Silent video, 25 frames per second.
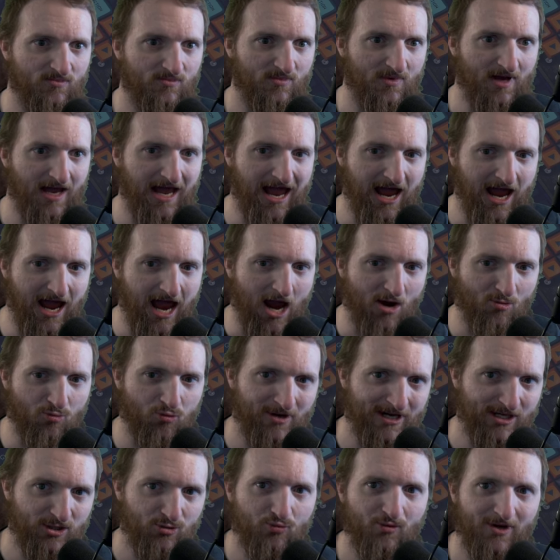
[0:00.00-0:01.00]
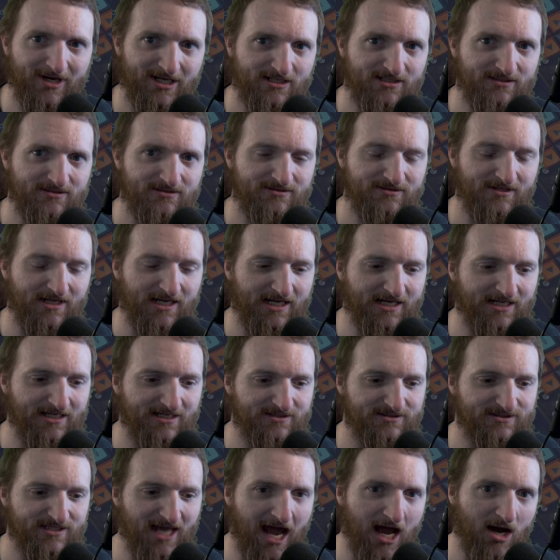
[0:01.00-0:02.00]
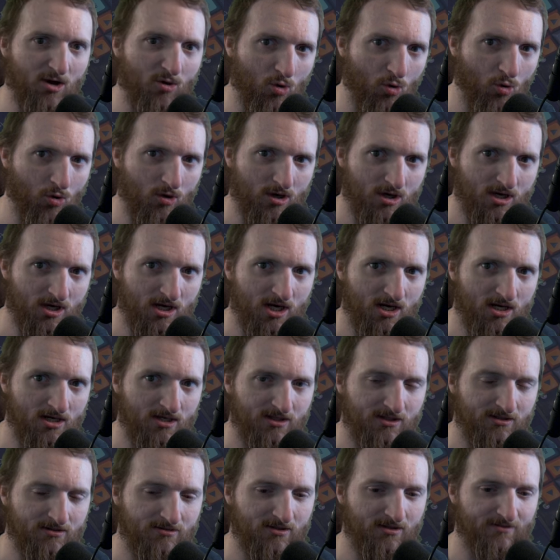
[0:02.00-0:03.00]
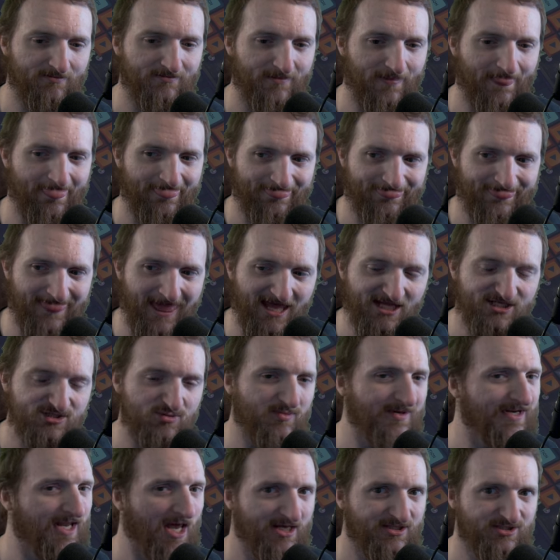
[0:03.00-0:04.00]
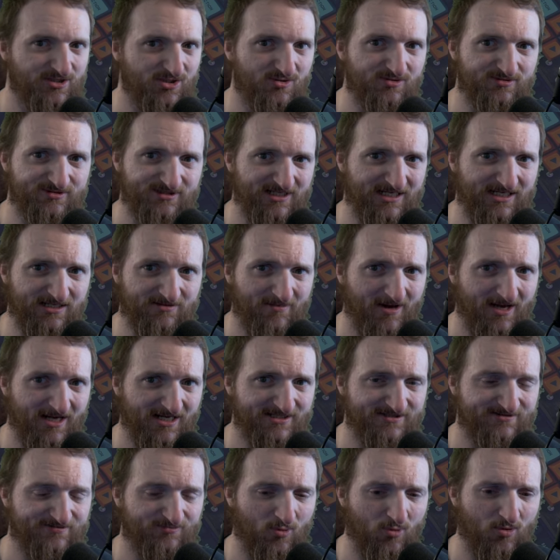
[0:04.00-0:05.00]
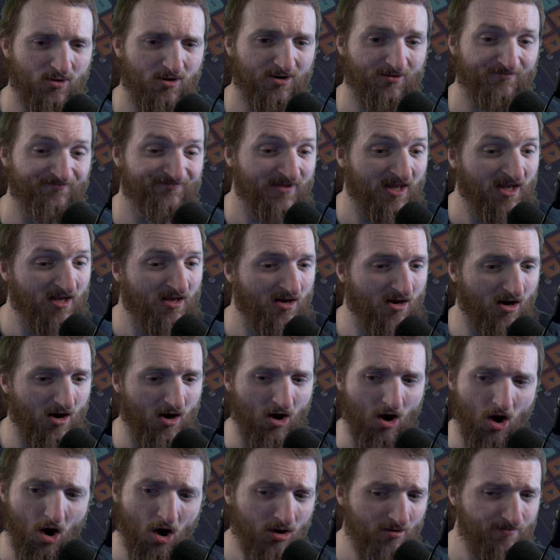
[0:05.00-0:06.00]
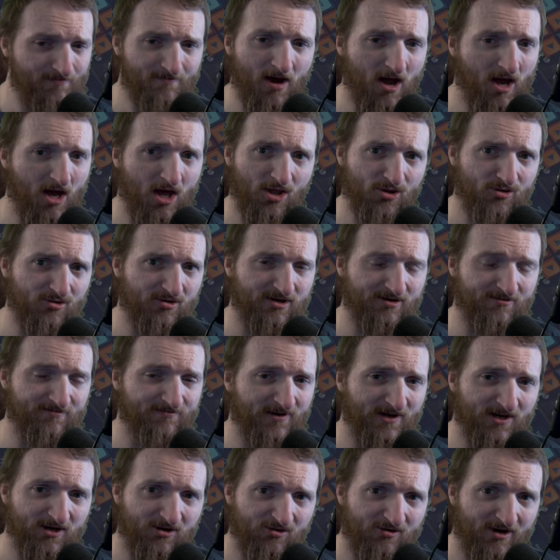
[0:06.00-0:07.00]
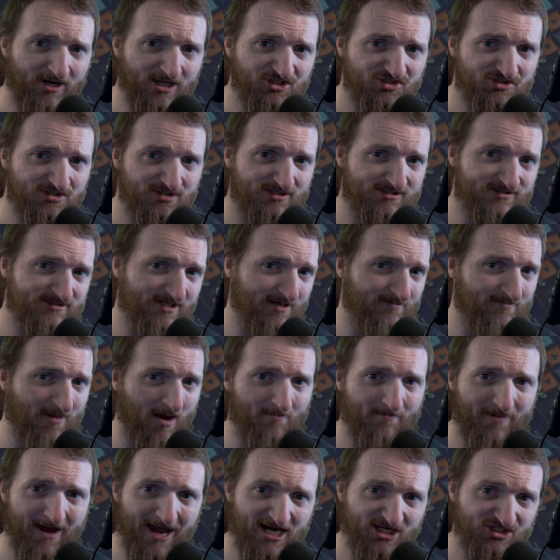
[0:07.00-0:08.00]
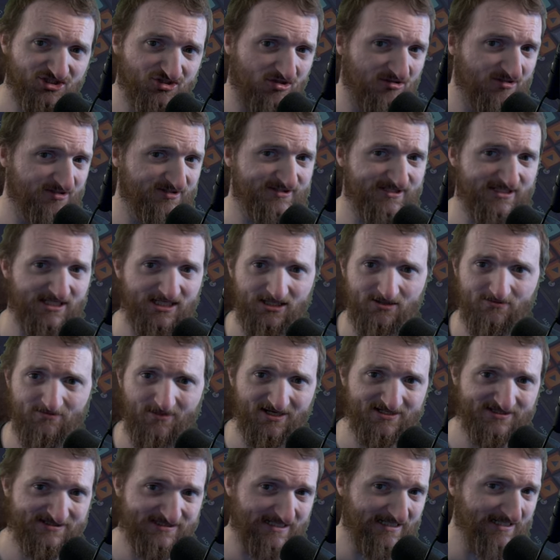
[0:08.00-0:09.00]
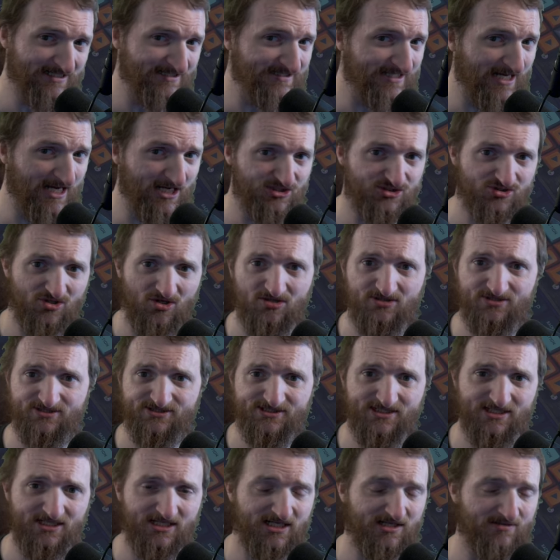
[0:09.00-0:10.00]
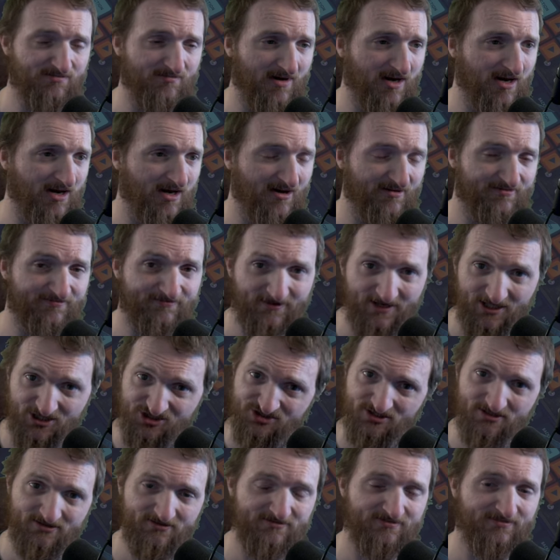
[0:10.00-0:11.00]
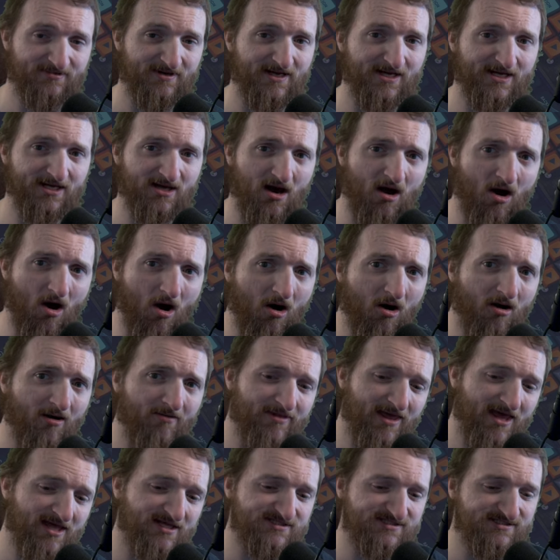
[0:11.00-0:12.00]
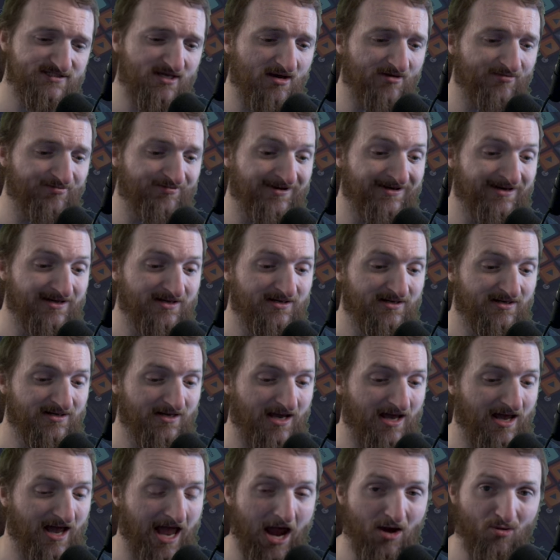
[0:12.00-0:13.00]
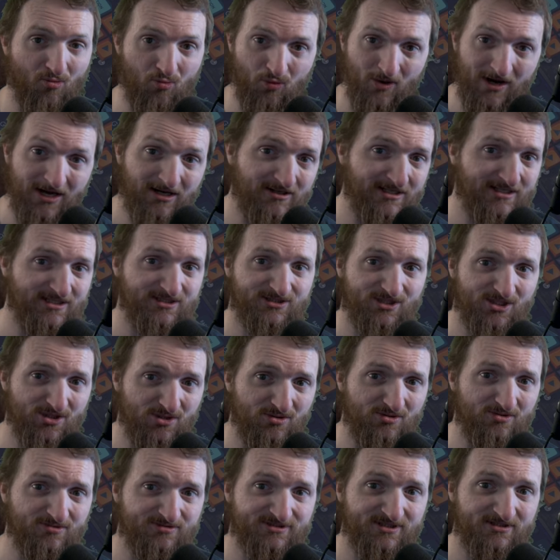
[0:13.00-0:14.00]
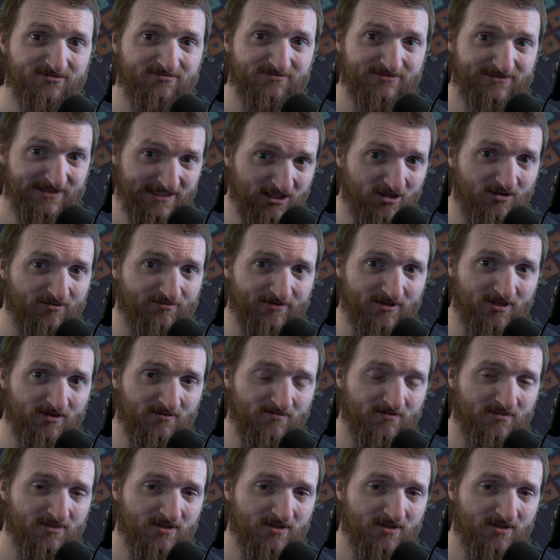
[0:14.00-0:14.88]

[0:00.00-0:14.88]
I, I rewritten in .org. That's what I use Emacs for. All of my other configurations, like my bash R C, my Z S H R C, my fish config, all of that stuff, I really use Neovim.